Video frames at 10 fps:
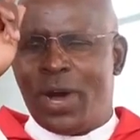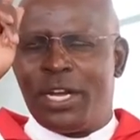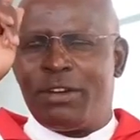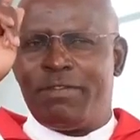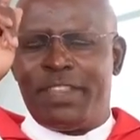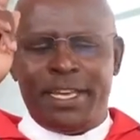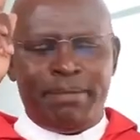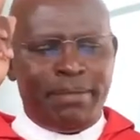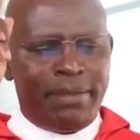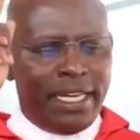One of
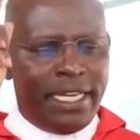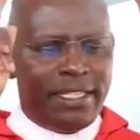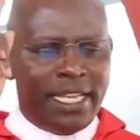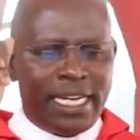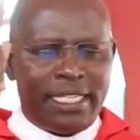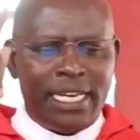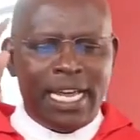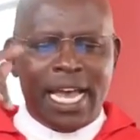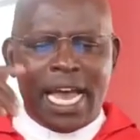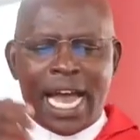them is that
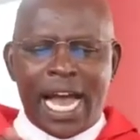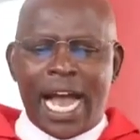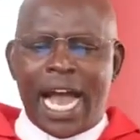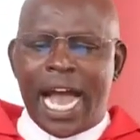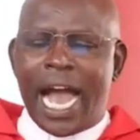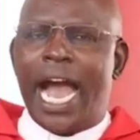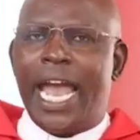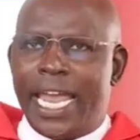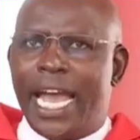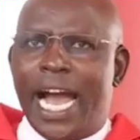
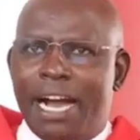I